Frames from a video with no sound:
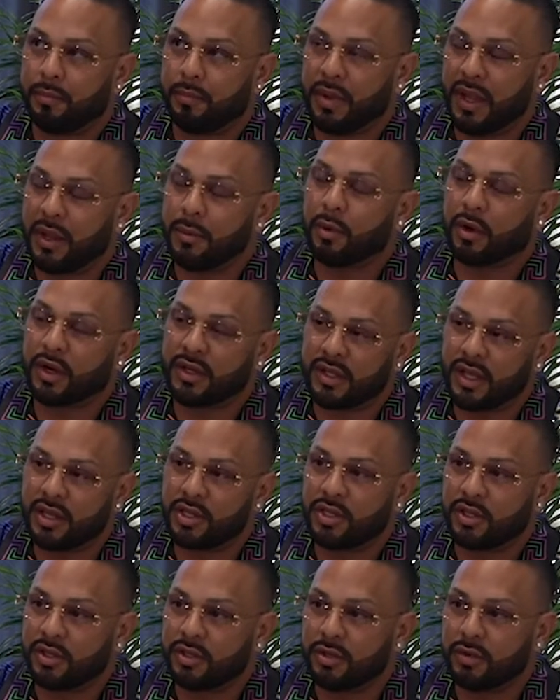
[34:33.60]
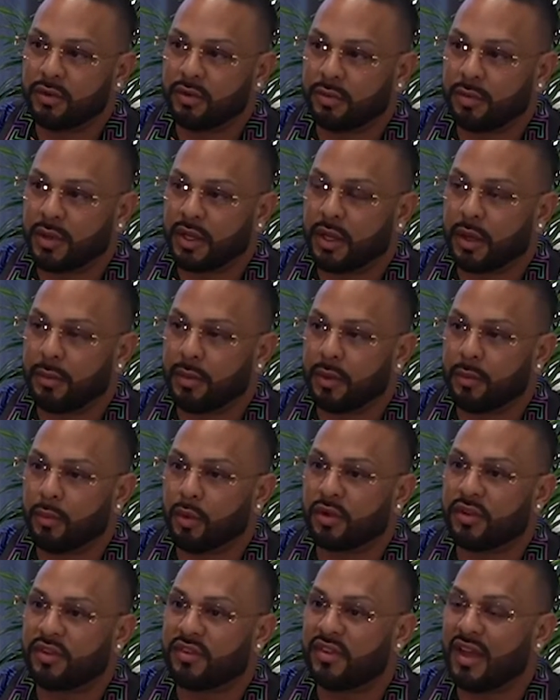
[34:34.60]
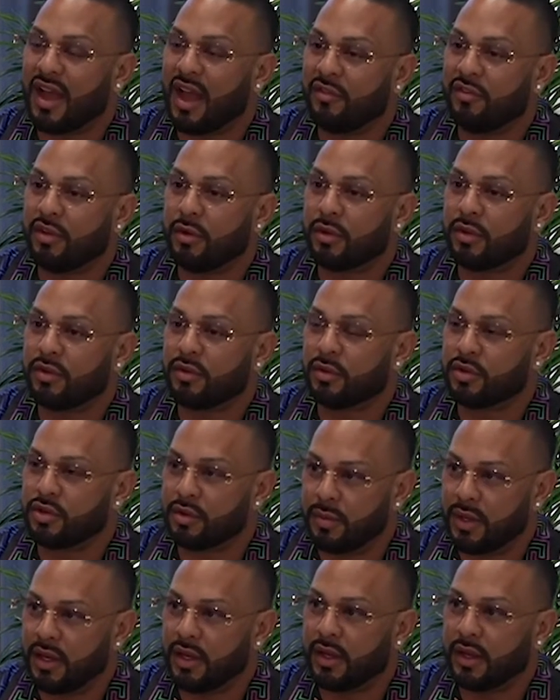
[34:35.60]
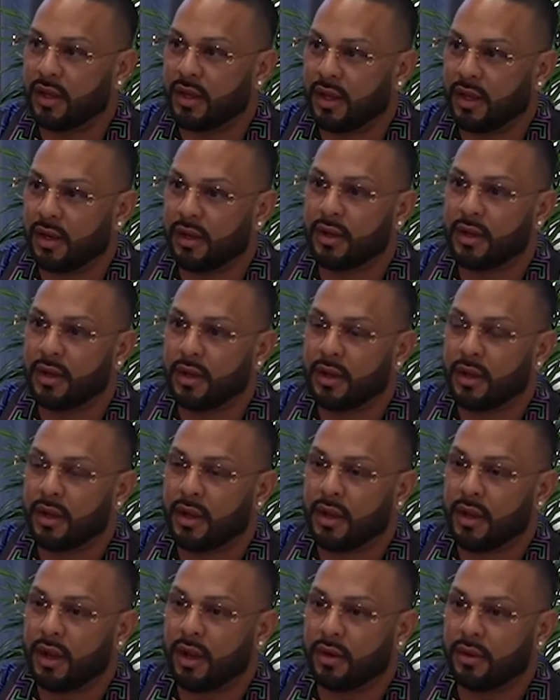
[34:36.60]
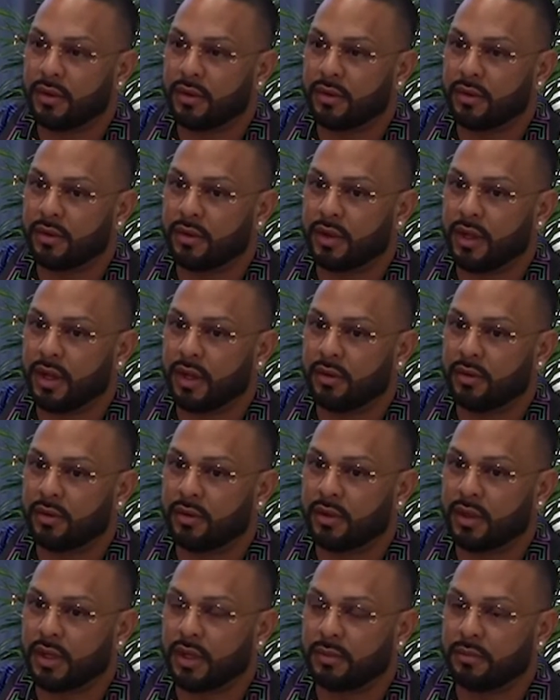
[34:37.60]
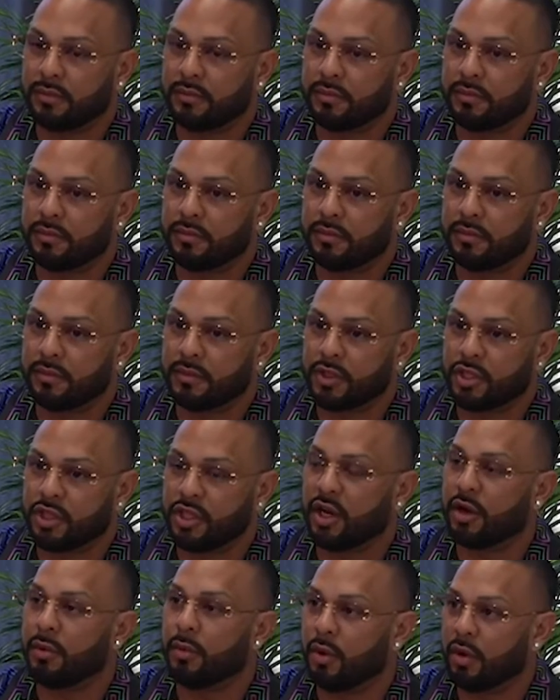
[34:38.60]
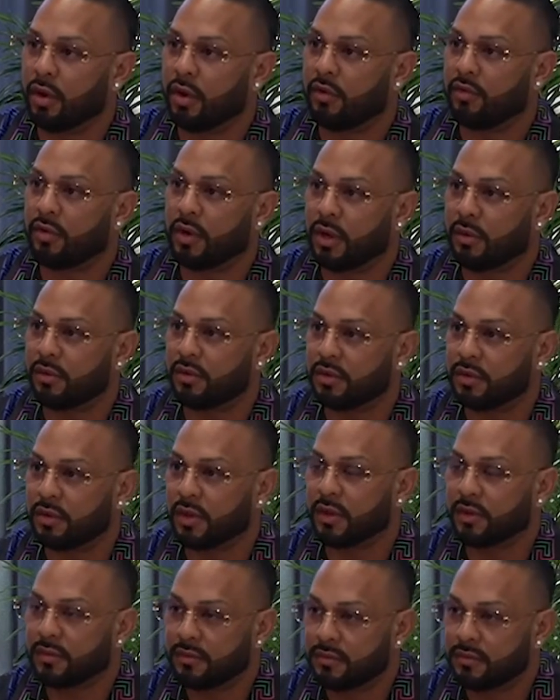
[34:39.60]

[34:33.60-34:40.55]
paid more attention to is becoming more savvy with social media and how to how to um, share more of what I was doing.